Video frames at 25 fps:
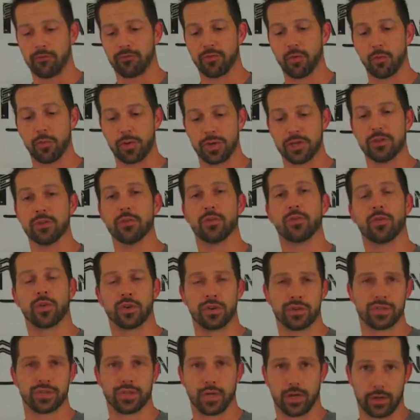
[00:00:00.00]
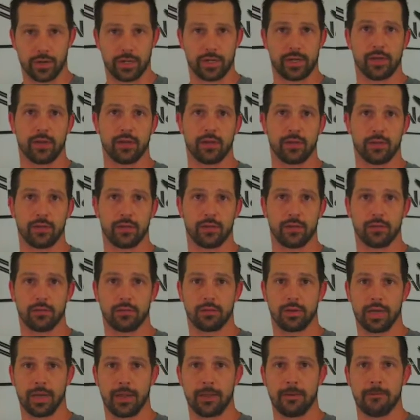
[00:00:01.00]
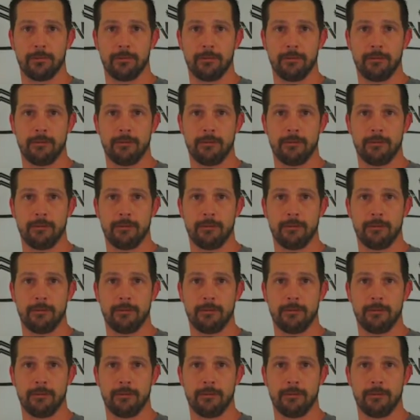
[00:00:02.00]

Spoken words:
from when you first started. Okay?